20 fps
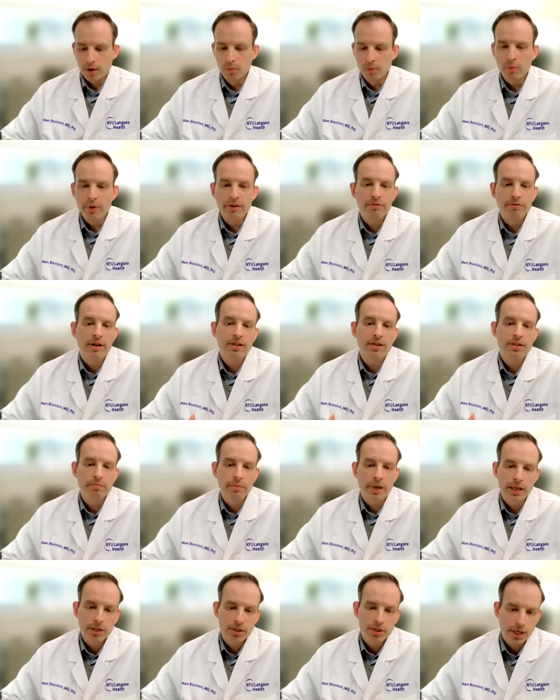we face
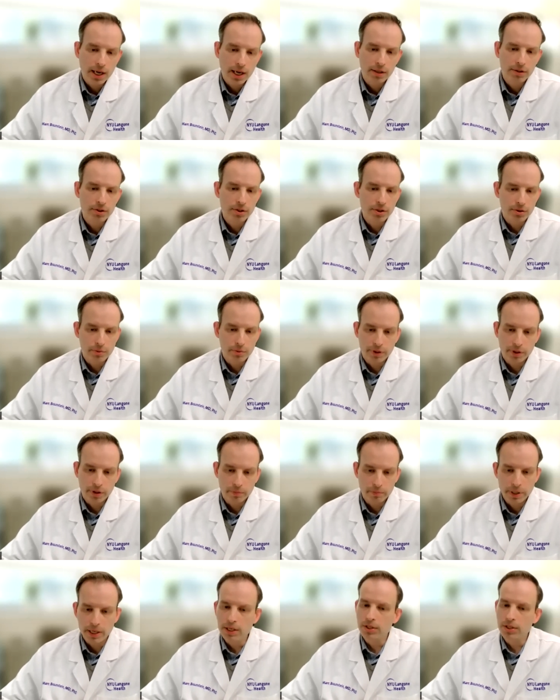many challenges with our
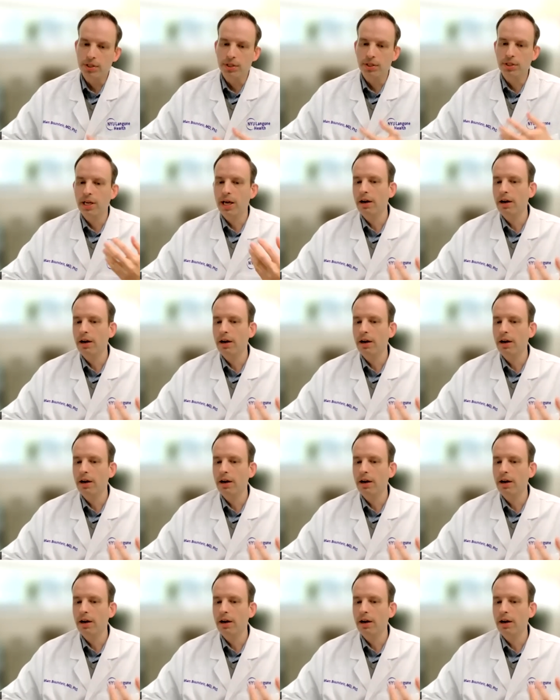patients.